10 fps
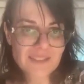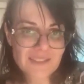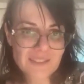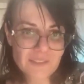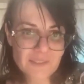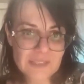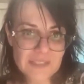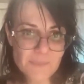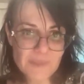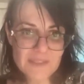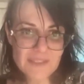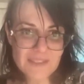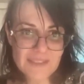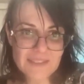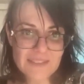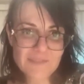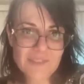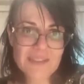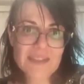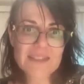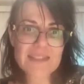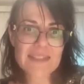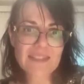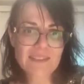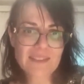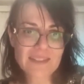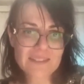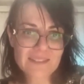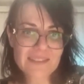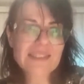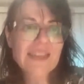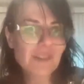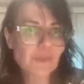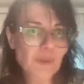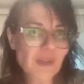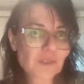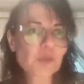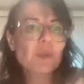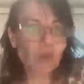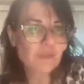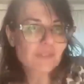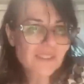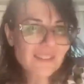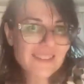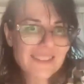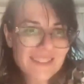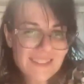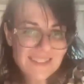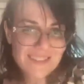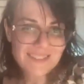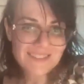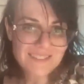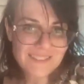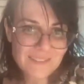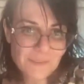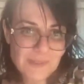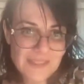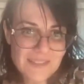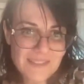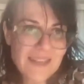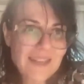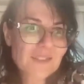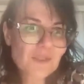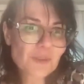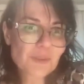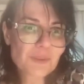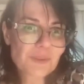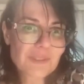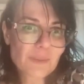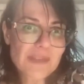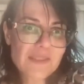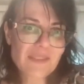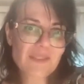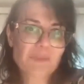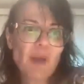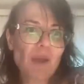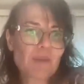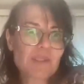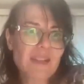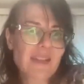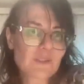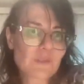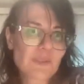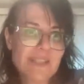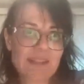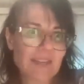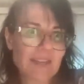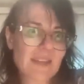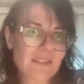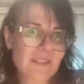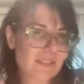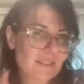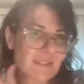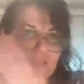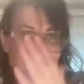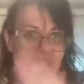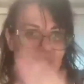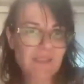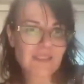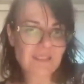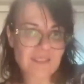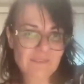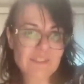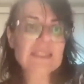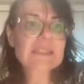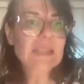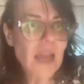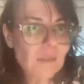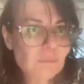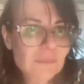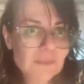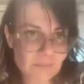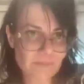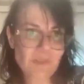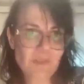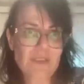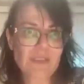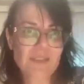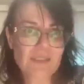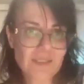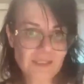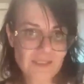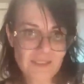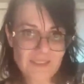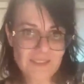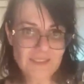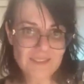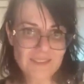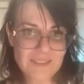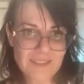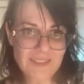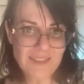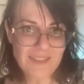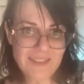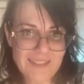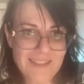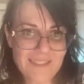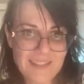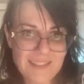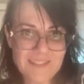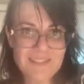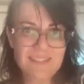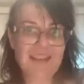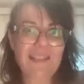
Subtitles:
especially given the idea that the Taliban took over. The Western powers, they had to live like Vietnam, okay? And then